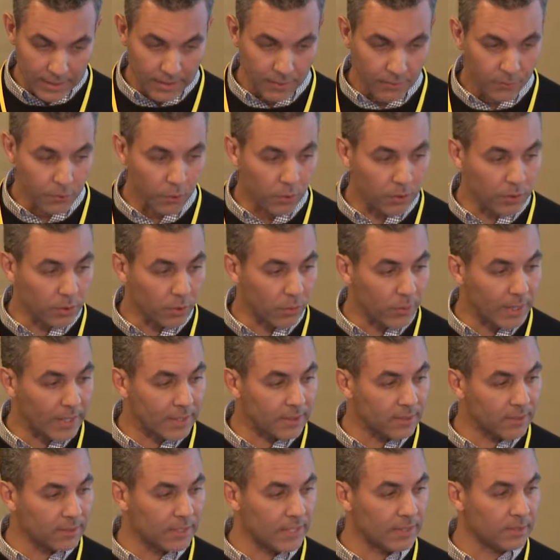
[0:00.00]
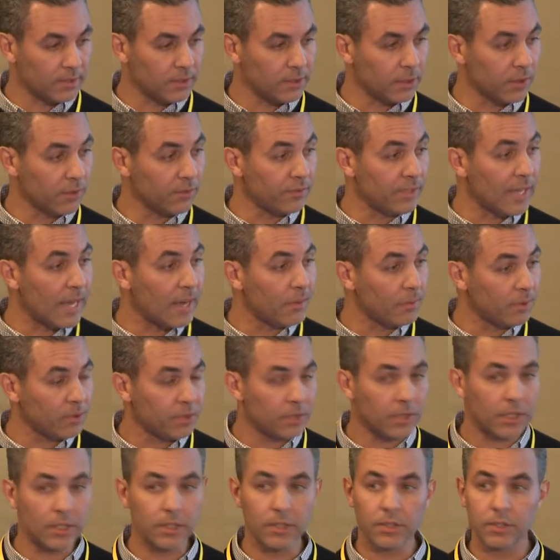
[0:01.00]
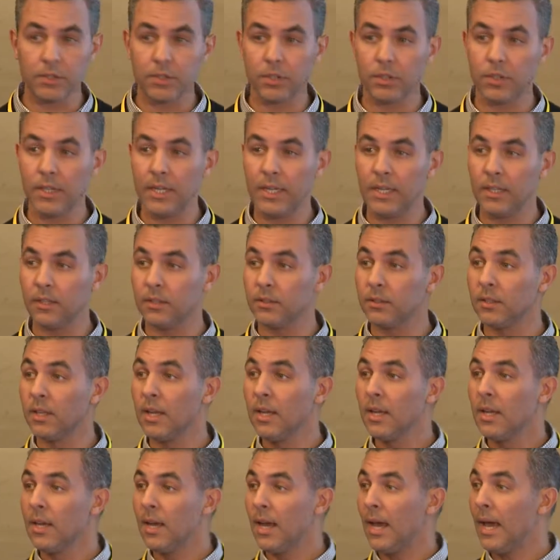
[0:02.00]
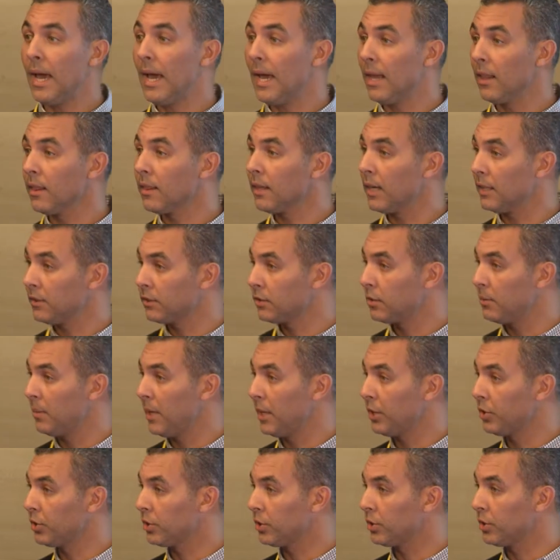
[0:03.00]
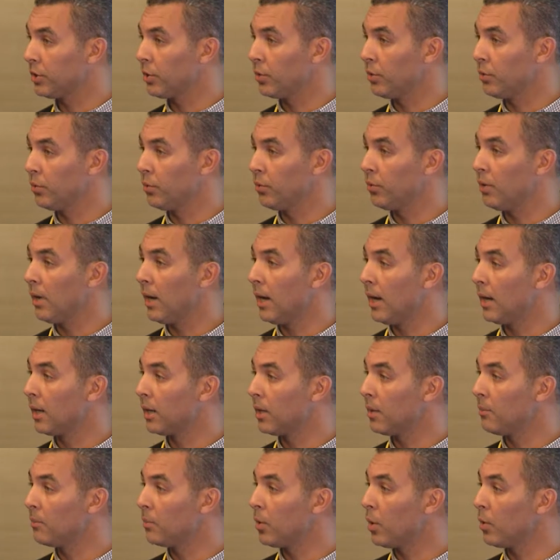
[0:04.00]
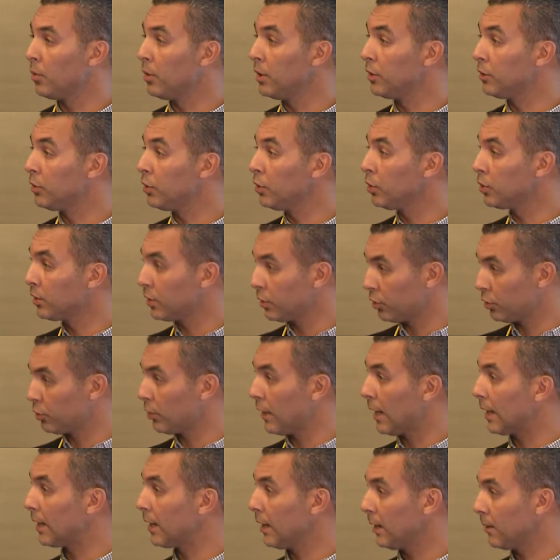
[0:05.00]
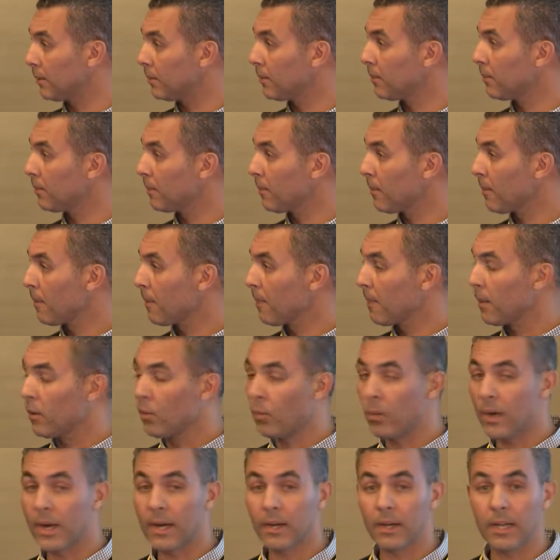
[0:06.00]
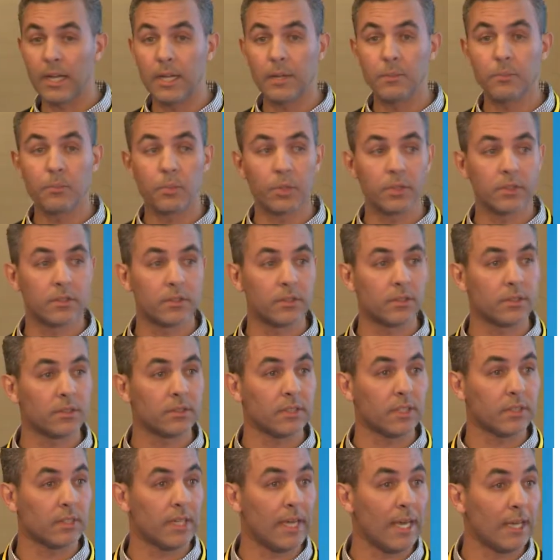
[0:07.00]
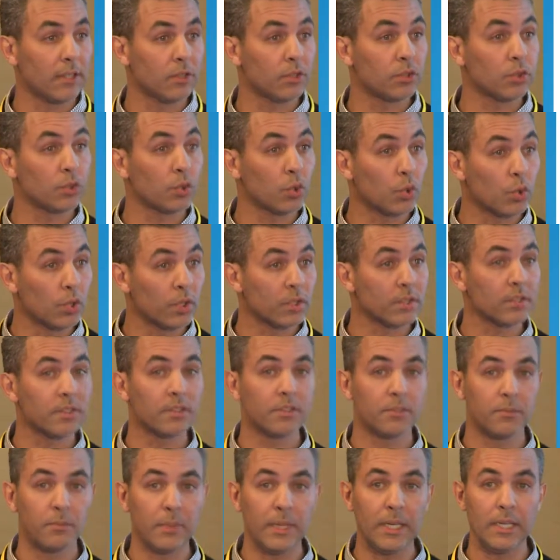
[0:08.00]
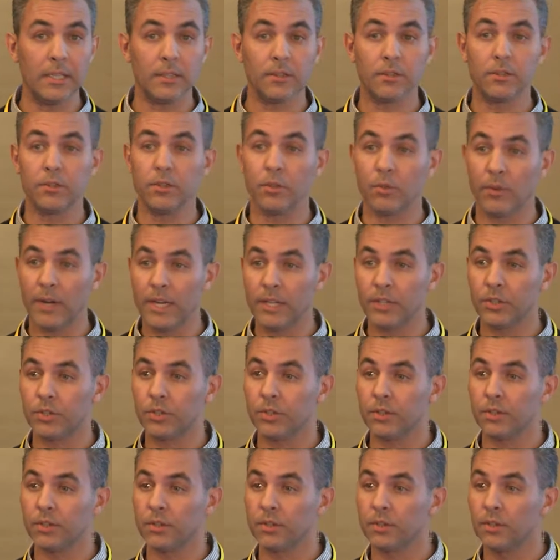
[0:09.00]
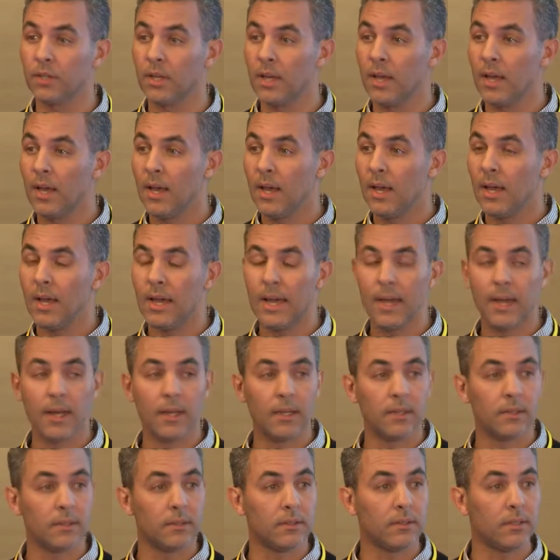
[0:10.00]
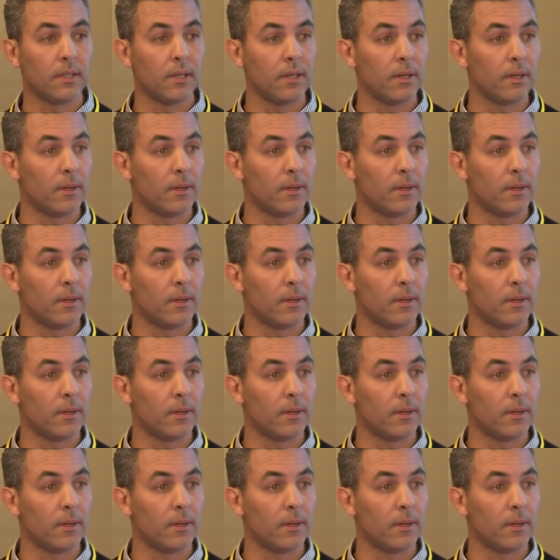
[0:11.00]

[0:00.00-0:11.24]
for direct sensing of damage signature is health estimation through component usage tracking, where inputs such as torques, speeds, durations, and